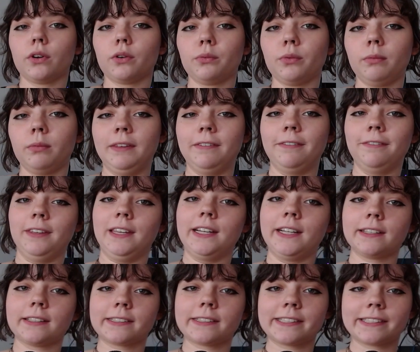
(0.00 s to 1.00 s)
would be
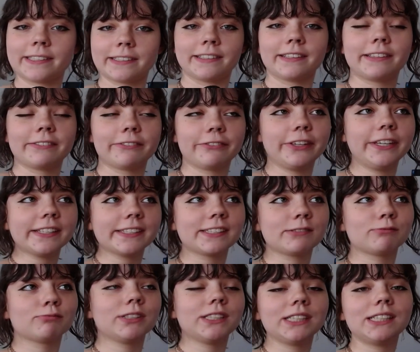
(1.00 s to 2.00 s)
Phoenix.
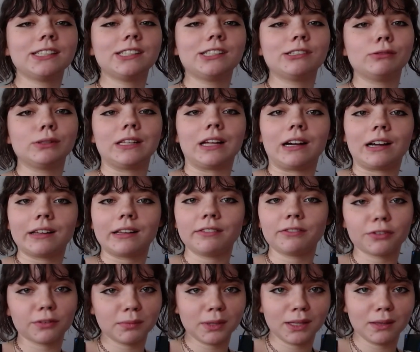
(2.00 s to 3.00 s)
Phoenix really didn't do a lot
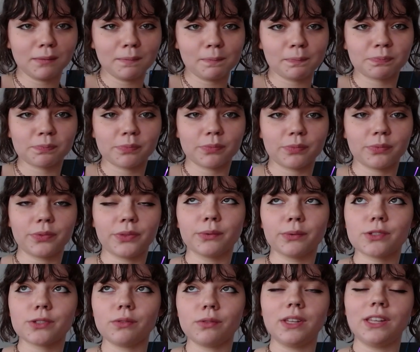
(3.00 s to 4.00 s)
for me. There
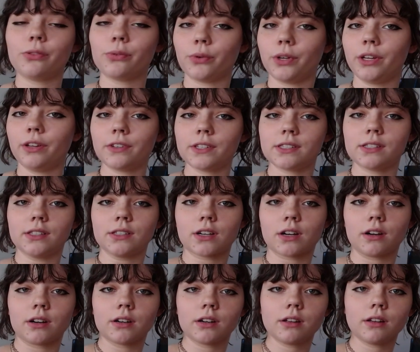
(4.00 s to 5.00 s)
was only 3 of us in the
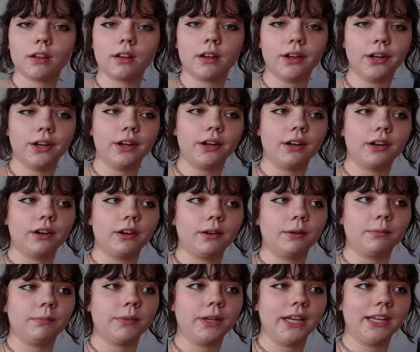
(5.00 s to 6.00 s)
cart,
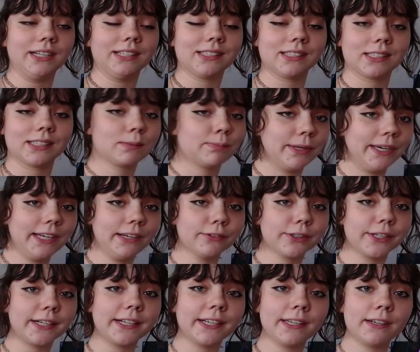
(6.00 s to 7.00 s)
and it's a spinning
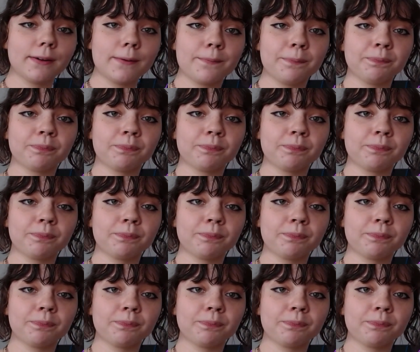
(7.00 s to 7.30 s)
ride.